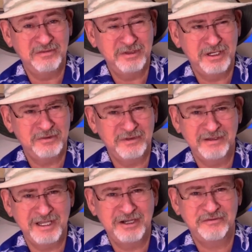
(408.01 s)
you know,
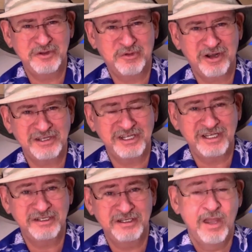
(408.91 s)
the interview process.
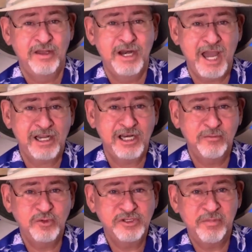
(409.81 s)
The
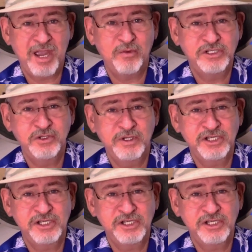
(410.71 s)
nightclub was about what you would